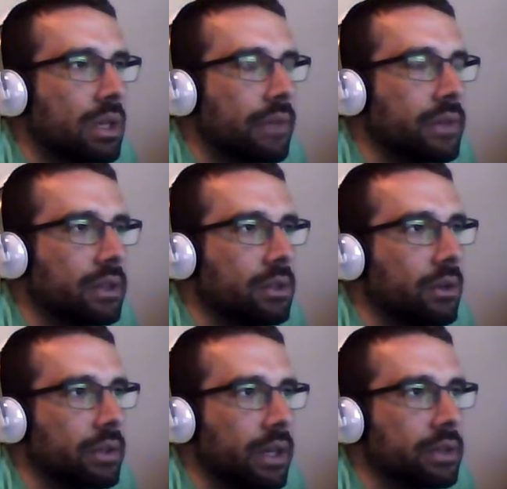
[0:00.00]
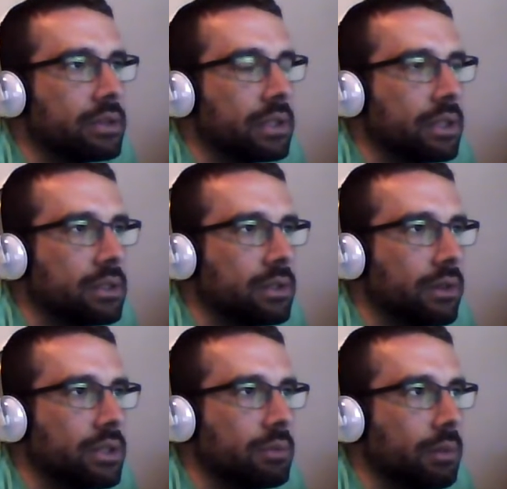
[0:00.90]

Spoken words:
I think, other guys in consideration,